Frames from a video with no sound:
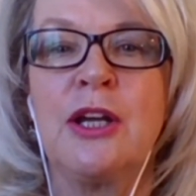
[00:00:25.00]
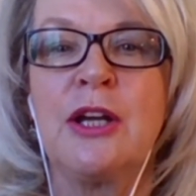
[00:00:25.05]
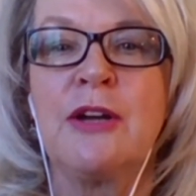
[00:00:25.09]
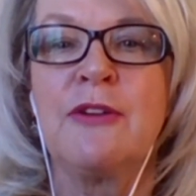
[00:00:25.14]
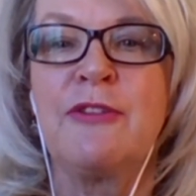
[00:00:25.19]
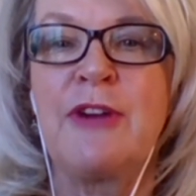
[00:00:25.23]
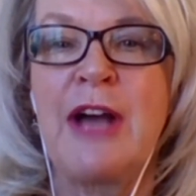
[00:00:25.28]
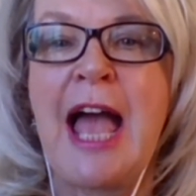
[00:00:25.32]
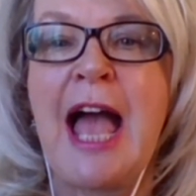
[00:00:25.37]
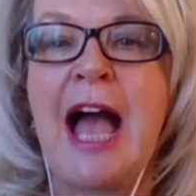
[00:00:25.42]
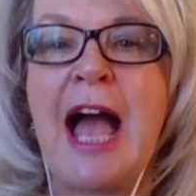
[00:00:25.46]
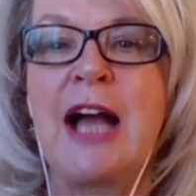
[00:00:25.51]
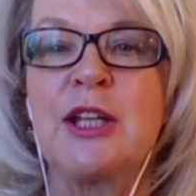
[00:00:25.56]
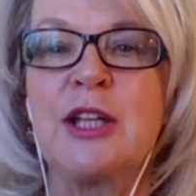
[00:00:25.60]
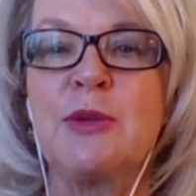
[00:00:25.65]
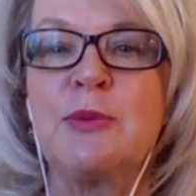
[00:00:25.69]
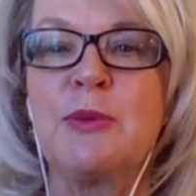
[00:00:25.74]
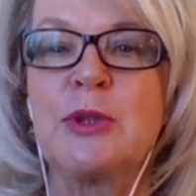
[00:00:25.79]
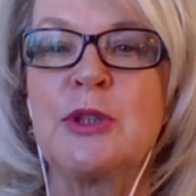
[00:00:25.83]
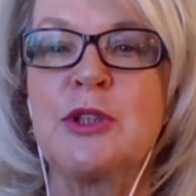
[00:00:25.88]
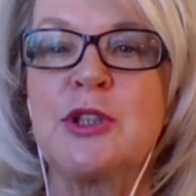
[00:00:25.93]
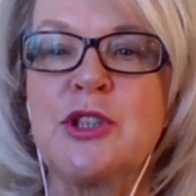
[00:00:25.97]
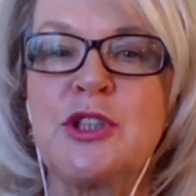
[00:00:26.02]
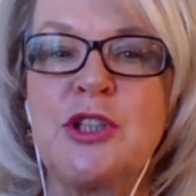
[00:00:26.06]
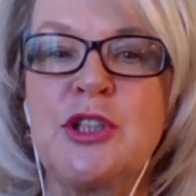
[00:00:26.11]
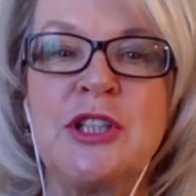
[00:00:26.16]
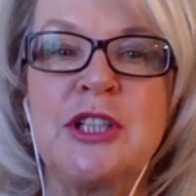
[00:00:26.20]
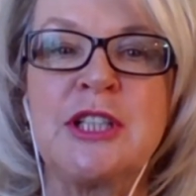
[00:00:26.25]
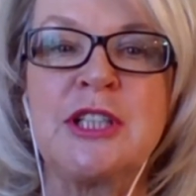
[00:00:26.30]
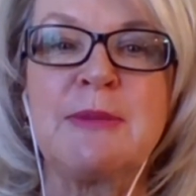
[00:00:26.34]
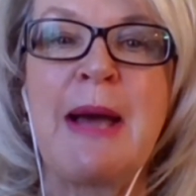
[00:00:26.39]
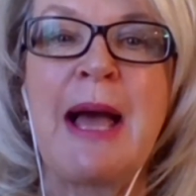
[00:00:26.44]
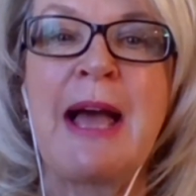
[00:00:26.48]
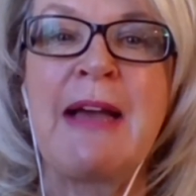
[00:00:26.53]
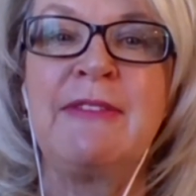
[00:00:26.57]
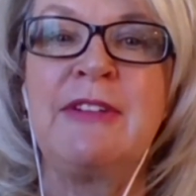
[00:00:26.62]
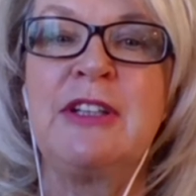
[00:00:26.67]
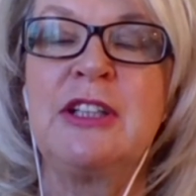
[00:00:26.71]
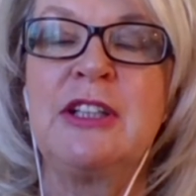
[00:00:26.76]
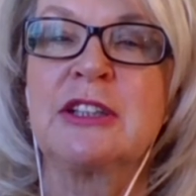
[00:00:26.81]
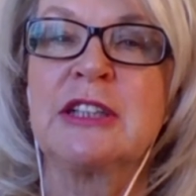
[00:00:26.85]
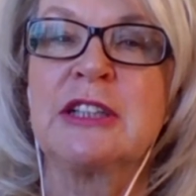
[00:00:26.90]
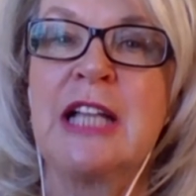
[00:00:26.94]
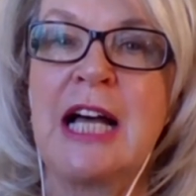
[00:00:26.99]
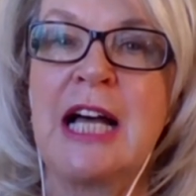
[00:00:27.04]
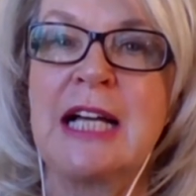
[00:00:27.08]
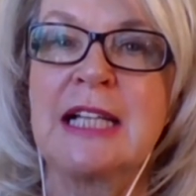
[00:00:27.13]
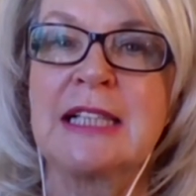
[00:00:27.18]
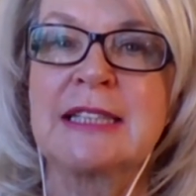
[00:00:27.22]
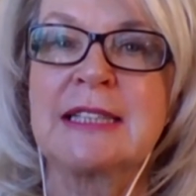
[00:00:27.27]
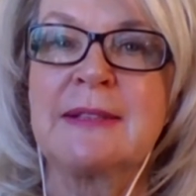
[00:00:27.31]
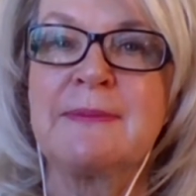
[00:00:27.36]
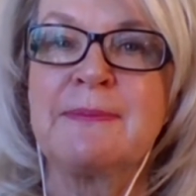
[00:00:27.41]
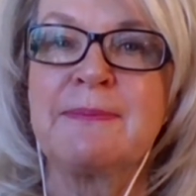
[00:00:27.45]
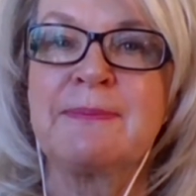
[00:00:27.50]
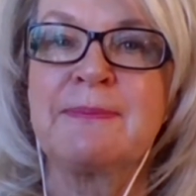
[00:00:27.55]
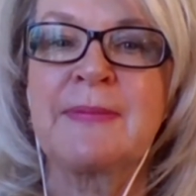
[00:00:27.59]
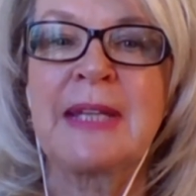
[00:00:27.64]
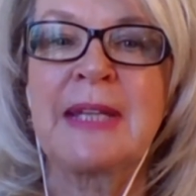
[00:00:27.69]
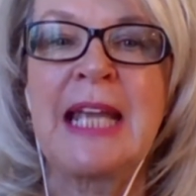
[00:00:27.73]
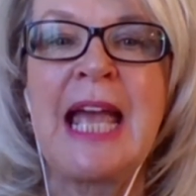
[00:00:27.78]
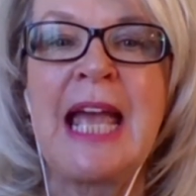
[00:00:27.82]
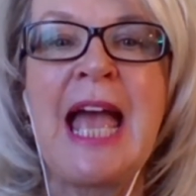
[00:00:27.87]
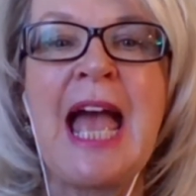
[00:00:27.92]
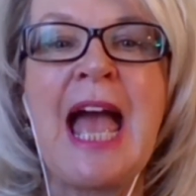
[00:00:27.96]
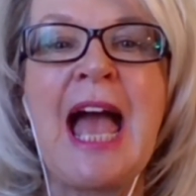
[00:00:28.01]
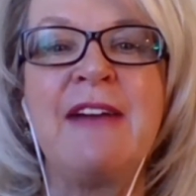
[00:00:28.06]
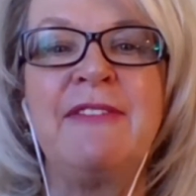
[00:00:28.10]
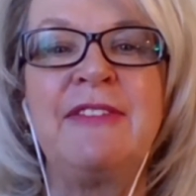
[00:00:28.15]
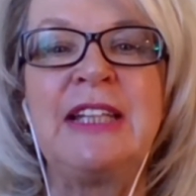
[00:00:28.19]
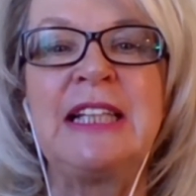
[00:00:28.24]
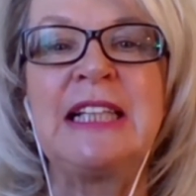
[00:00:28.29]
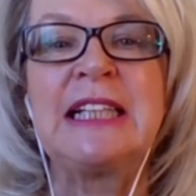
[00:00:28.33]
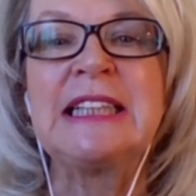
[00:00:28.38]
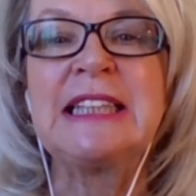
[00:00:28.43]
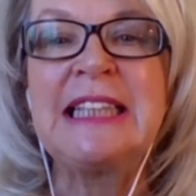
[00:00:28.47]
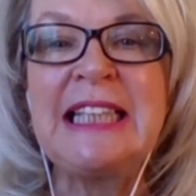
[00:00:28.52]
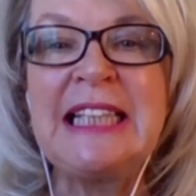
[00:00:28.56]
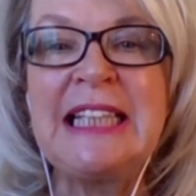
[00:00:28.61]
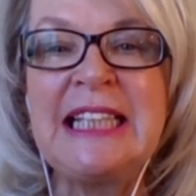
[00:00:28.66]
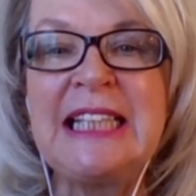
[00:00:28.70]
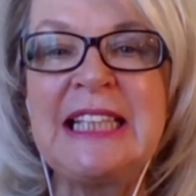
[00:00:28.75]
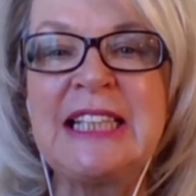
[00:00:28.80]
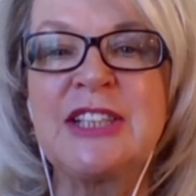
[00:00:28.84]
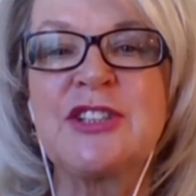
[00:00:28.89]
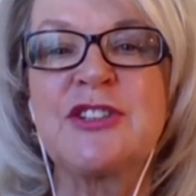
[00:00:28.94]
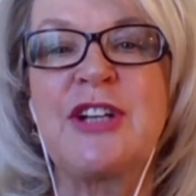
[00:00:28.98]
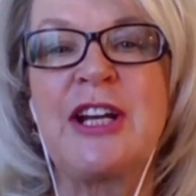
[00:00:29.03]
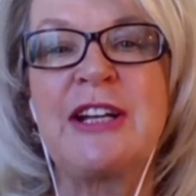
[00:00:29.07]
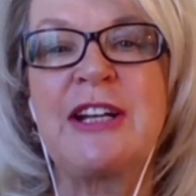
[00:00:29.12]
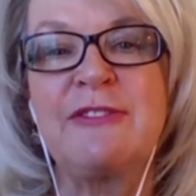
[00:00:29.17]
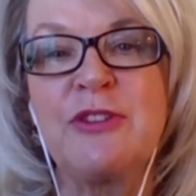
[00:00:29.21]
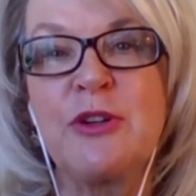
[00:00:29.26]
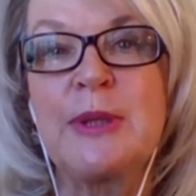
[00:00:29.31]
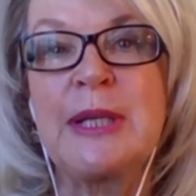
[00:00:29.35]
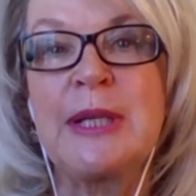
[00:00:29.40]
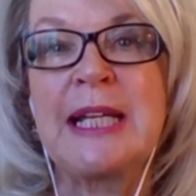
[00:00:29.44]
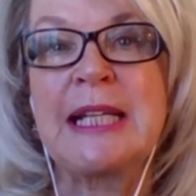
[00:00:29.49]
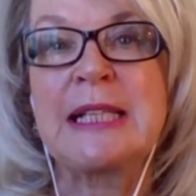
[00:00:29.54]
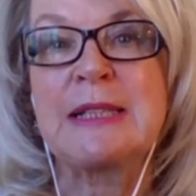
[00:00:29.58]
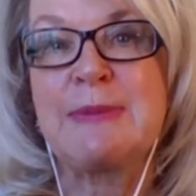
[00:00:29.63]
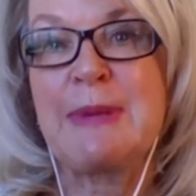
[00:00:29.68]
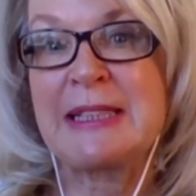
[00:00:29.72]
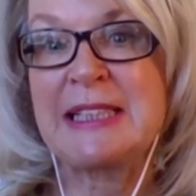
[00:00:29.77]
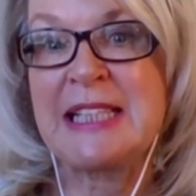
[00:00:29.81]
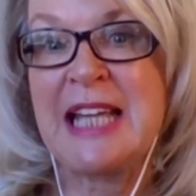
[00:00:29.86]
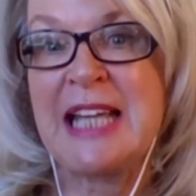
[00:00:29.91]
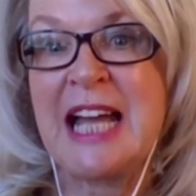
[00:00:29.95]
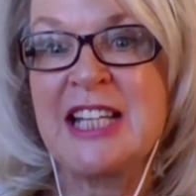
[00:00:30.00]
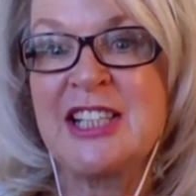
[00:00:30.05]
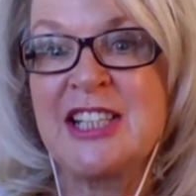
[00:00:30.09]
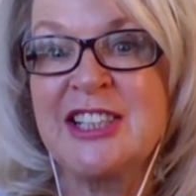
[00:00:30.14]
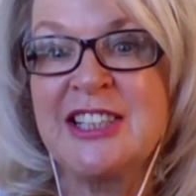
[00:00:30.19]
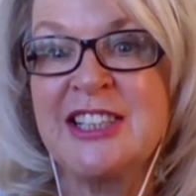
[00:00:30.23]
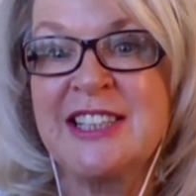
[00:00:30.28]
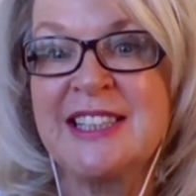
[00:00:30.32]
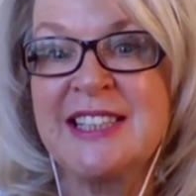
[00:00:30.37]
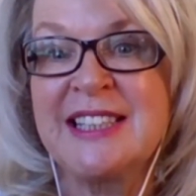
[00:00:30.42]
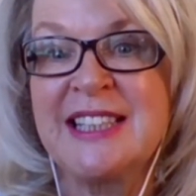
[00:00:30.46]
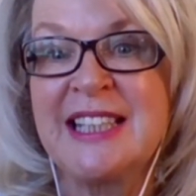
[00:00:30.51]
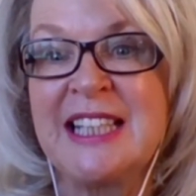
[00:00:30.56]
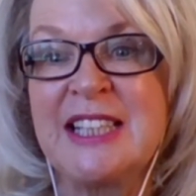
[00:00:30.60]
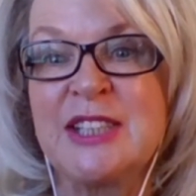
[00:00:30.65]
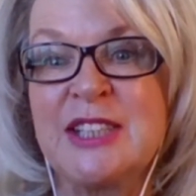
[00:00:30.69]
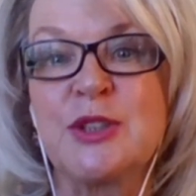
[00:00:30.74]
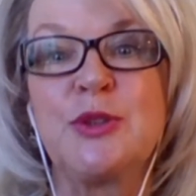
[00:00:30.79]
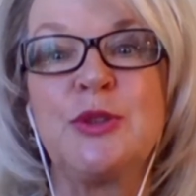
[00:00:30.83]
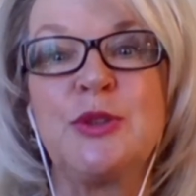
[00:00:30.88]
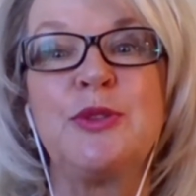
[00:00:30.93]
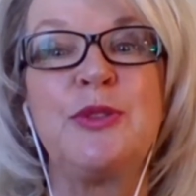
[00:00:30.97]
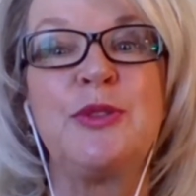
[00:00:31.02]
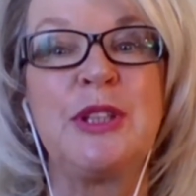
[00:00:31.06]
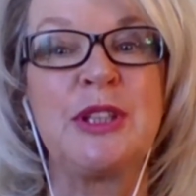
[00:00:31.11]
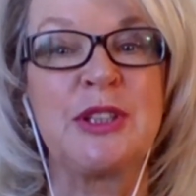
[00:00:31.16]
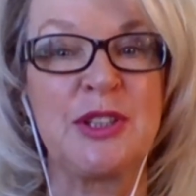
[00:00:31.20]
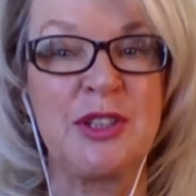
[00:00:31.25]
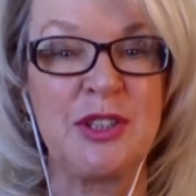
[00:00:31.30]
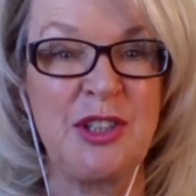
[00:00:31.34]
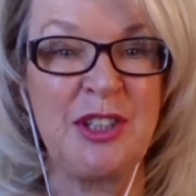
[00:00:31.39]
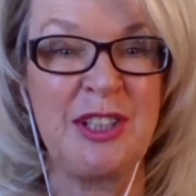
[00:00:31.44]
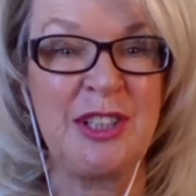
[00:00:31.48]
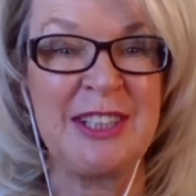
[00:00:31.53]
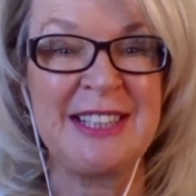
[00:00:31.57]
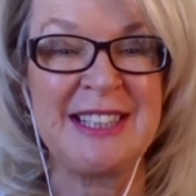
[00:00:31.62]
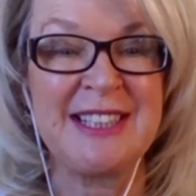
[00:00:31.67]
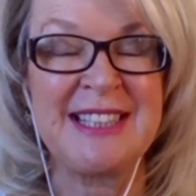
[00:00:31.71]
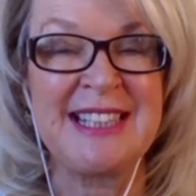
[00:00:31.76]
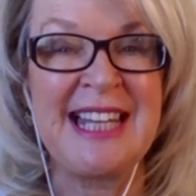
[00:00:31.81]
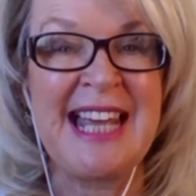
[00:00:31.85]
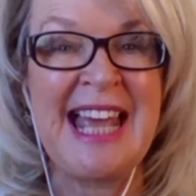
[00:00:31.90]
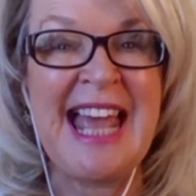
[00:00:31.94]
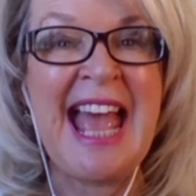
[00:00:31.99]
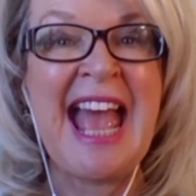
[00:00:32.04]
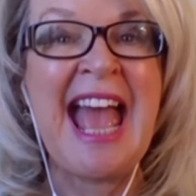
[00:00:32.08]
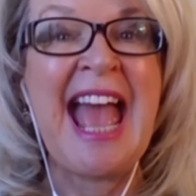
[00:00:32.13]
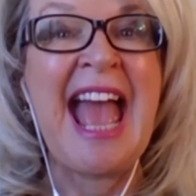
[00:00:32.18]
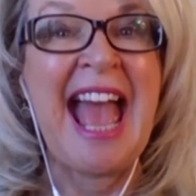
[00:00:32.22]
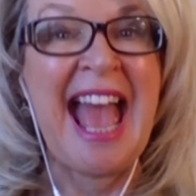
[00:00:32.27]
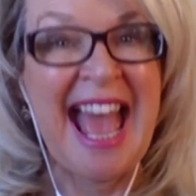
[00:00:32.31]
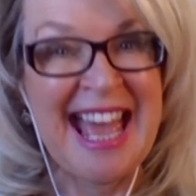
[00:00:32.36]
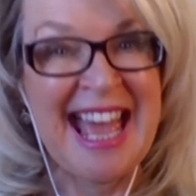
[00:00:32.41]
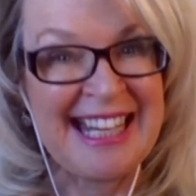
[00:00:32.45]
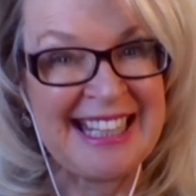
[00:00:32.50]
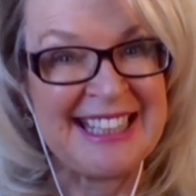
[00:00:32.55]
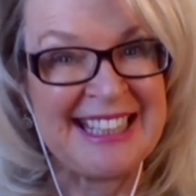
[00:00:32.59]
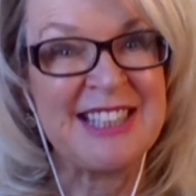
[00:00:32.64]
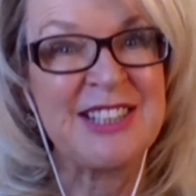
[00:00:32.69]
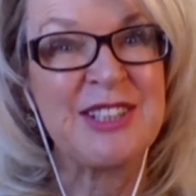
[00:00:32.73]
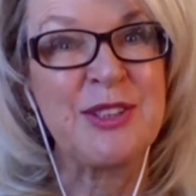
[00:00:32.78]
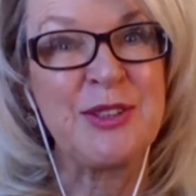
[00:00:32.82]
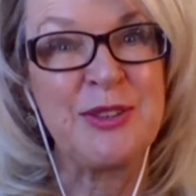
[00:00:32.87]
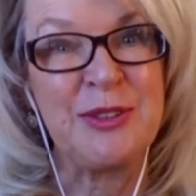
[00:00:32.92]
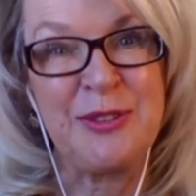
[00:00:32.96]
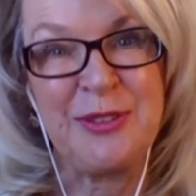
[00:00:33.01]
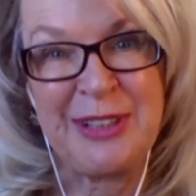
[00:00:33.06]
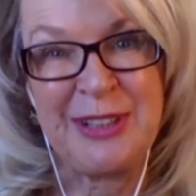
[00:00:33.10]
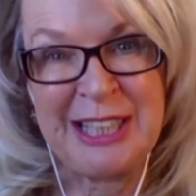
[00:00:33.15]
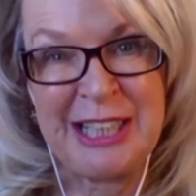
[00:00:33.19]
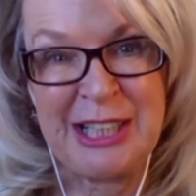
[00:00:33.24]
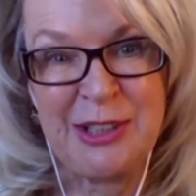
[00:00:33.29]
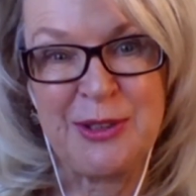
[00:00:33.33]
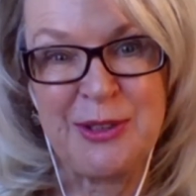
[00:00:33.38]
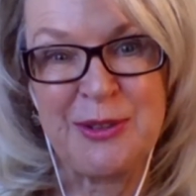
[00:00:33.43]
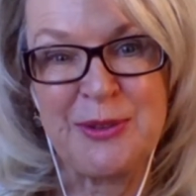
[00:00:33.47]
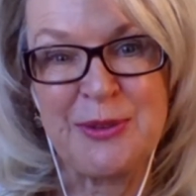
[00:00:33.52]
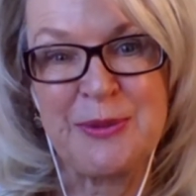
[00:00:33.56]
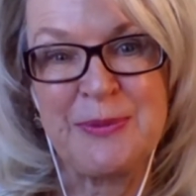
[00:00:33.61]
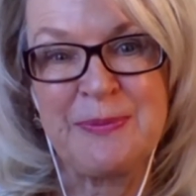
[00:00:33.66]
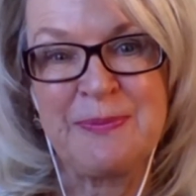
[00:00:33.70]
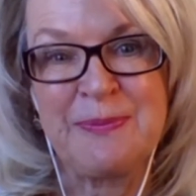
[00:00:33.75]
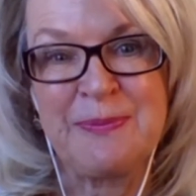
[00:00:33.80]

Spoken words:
for how you want students to behave in your class. Having clear, straightforward expectations is good for your students and it's good for you.